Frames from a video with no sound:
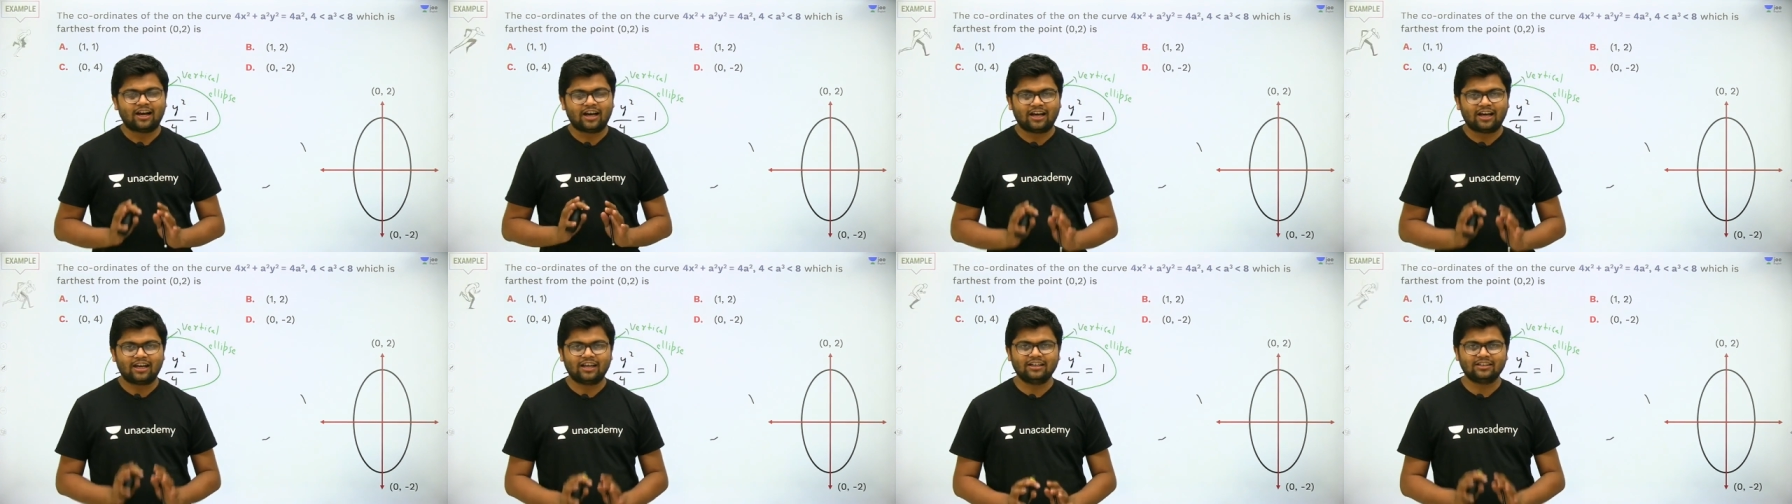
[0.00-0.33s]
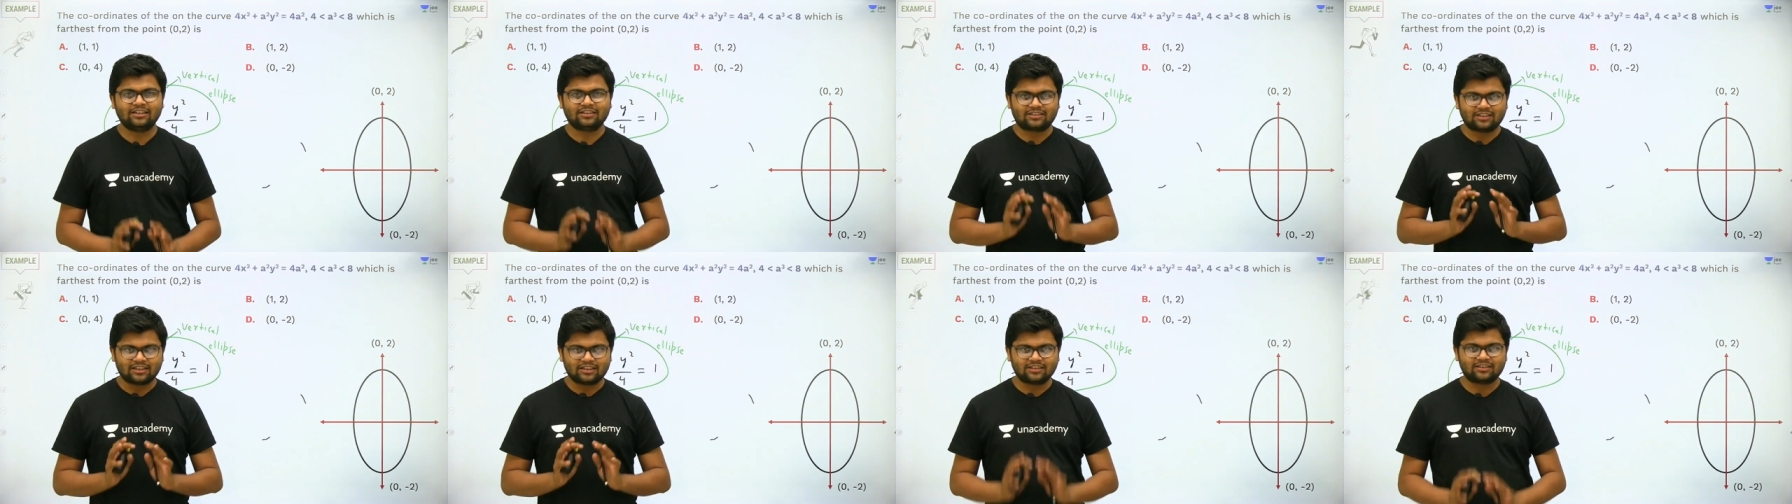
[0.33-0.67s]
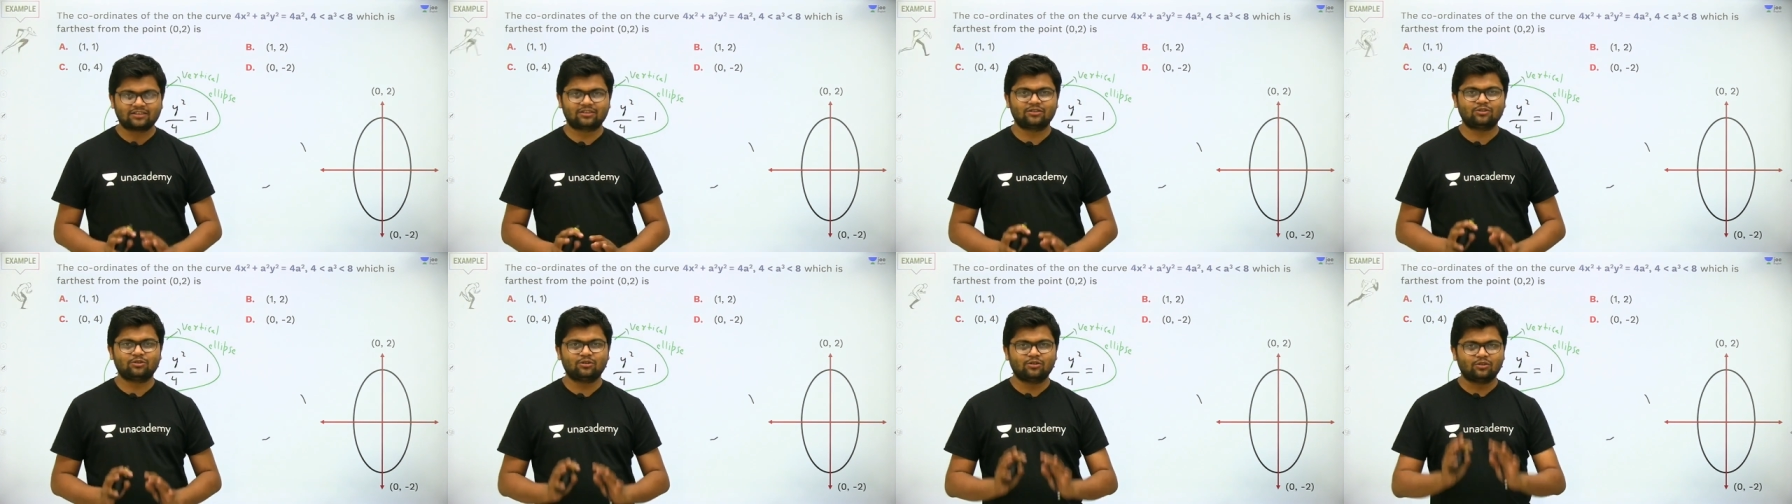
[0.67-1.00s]
I
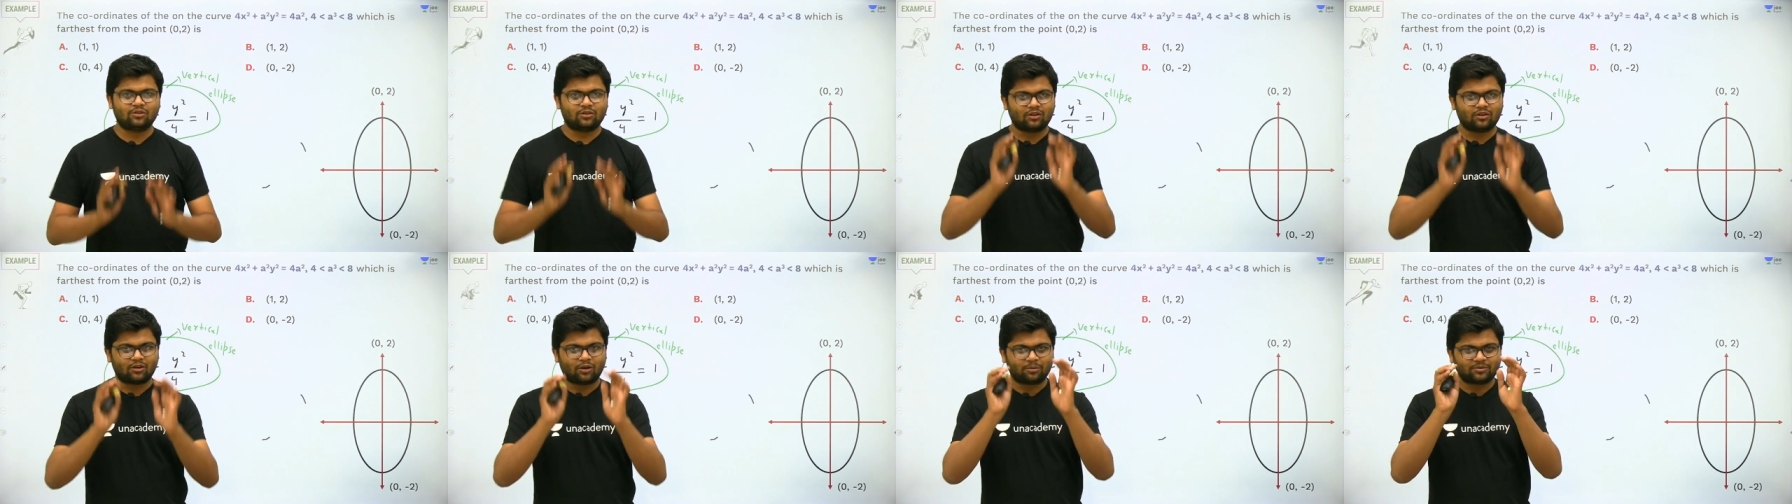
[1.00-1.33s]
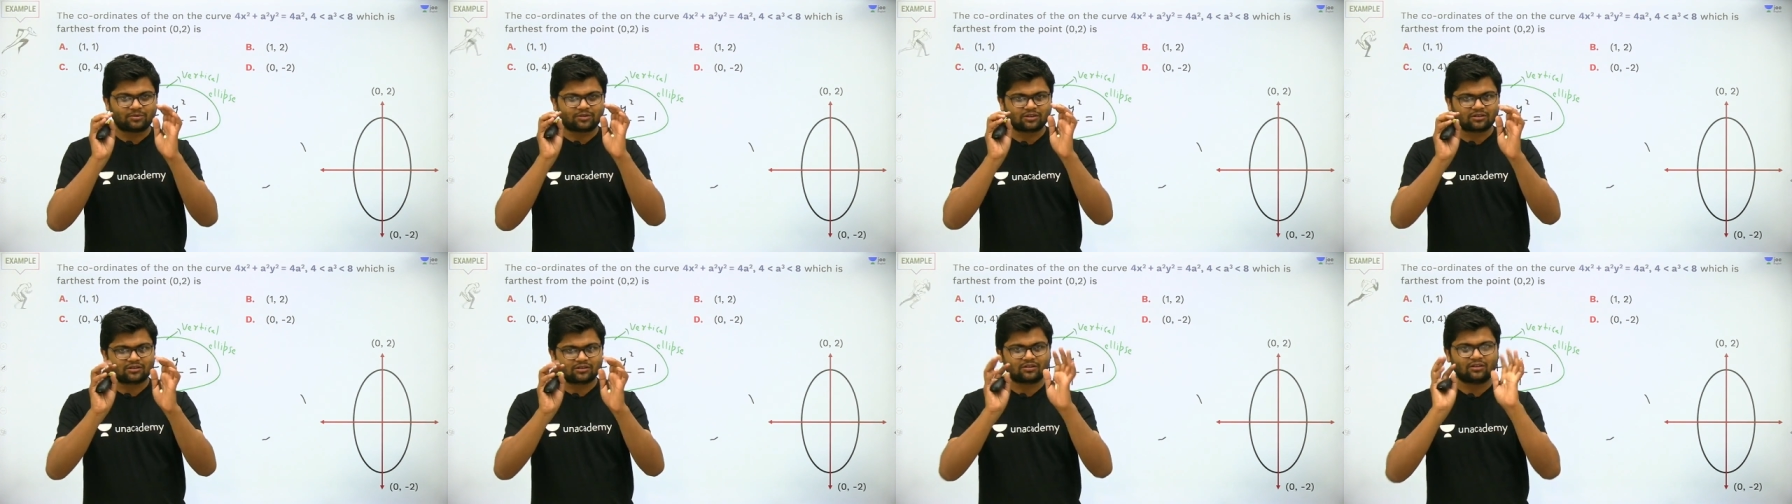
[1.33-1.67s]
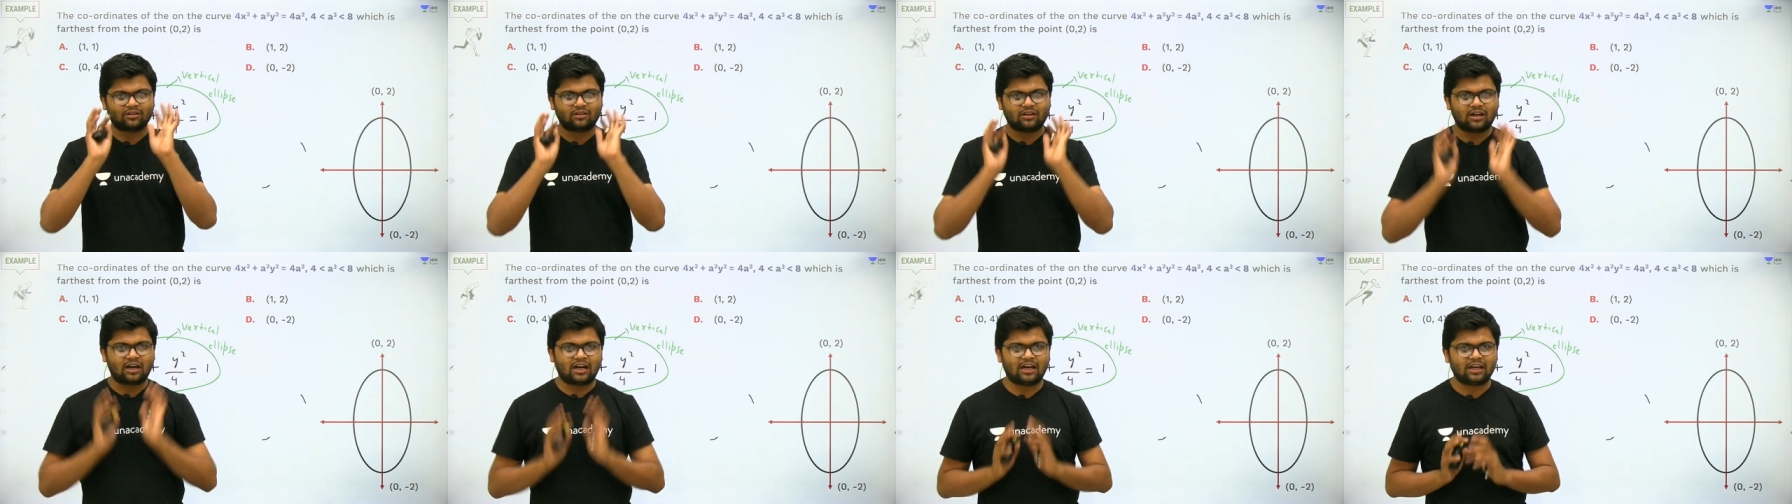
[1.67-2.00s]
just, you know,
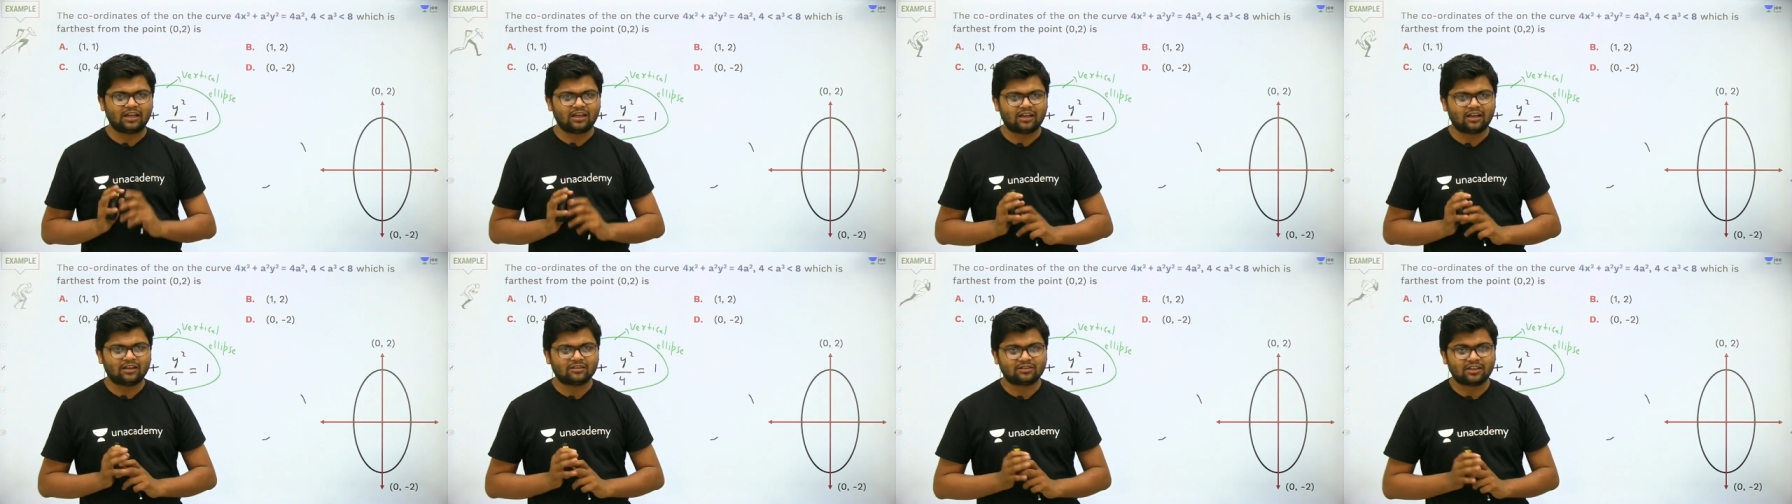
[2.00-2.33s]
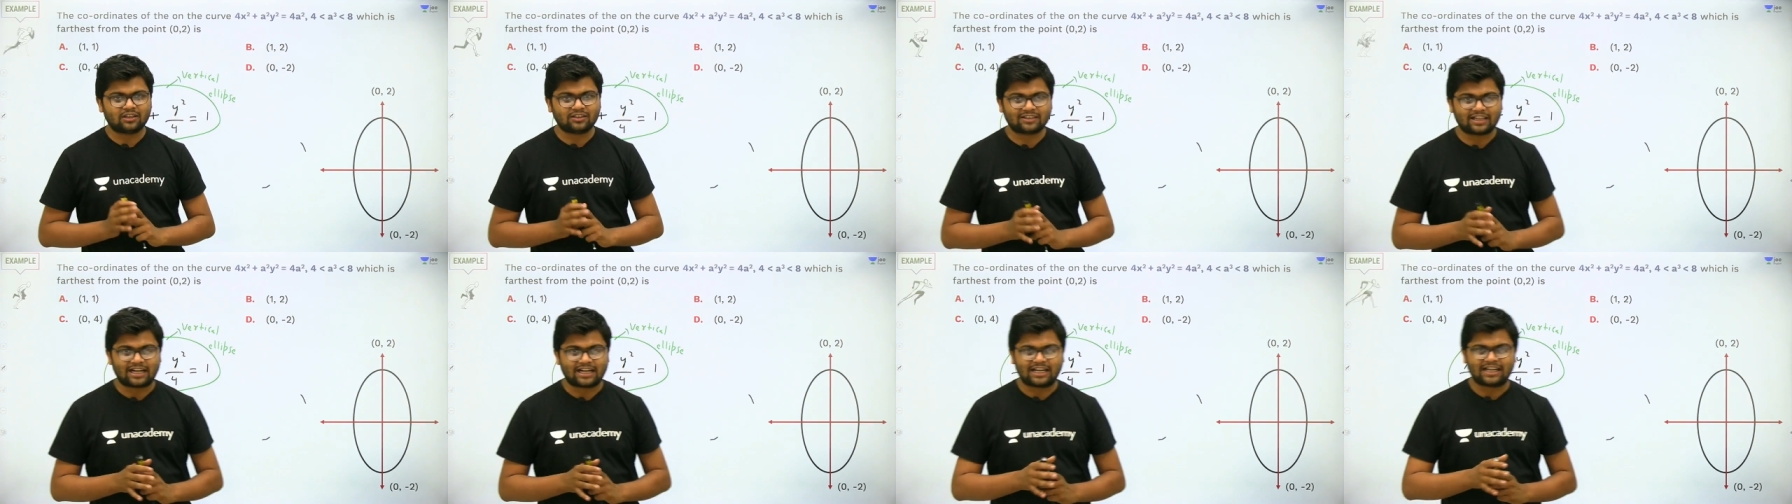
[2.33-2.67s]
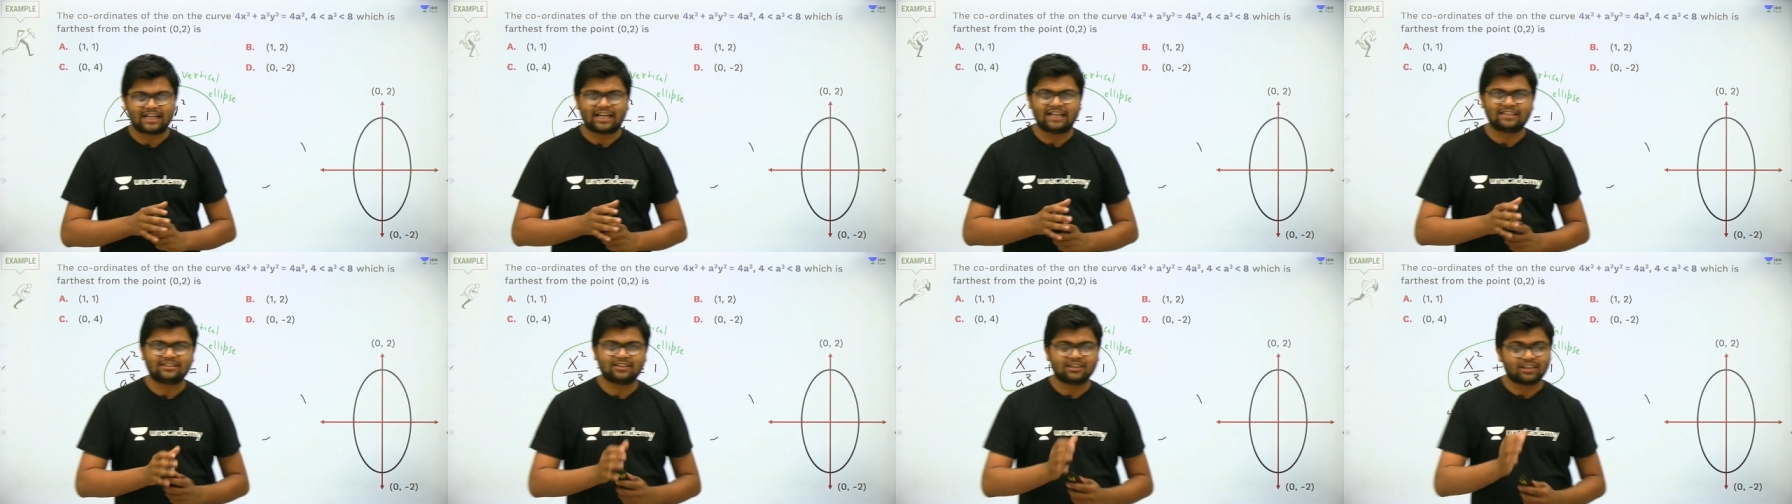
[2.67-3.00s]
I just
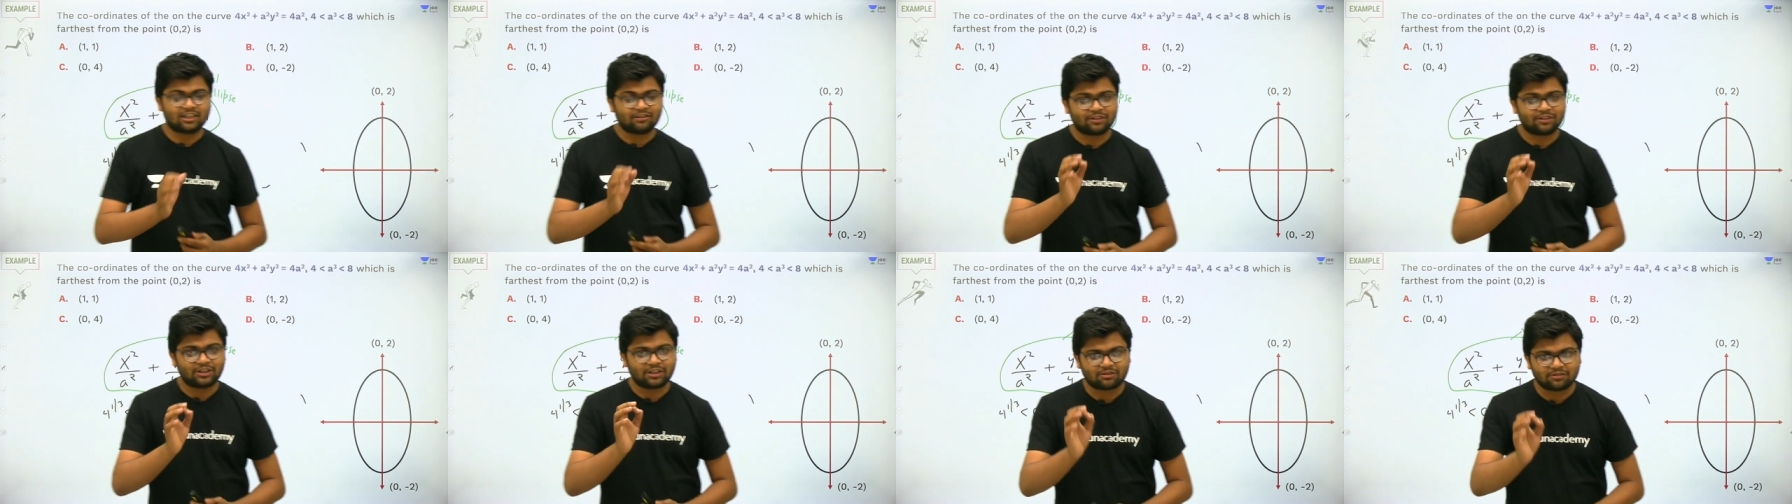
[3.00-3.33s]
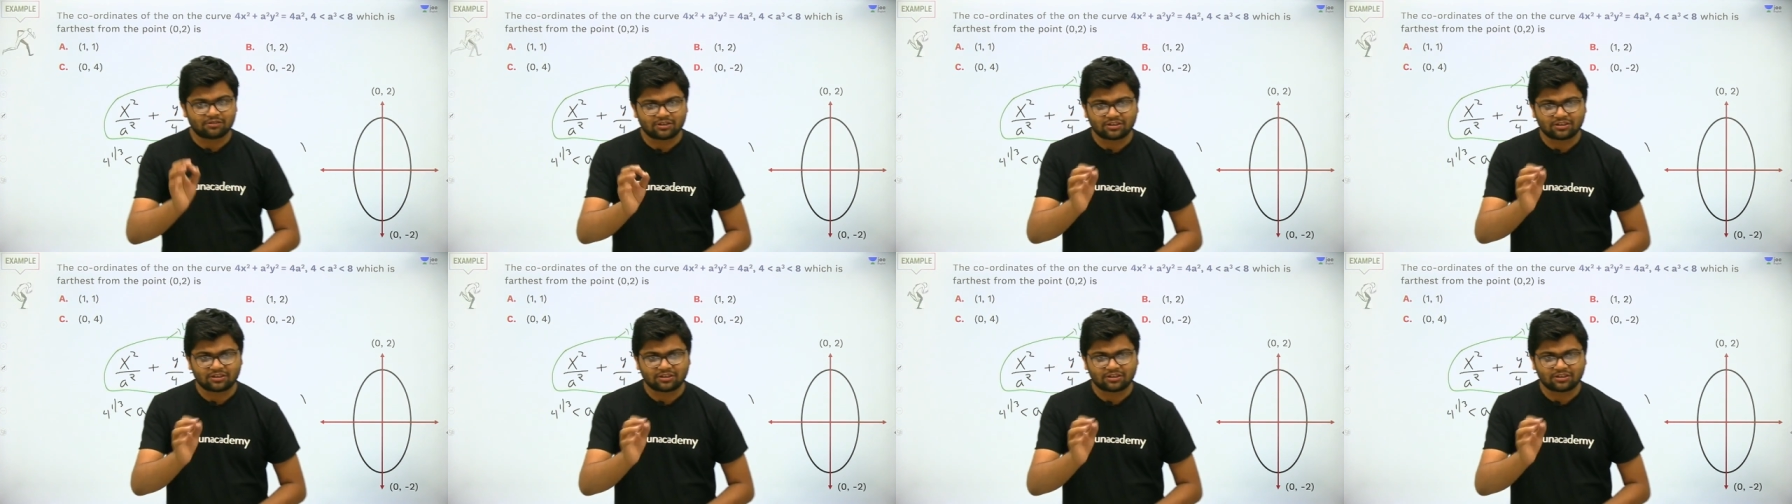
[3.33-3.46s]
analyzed the given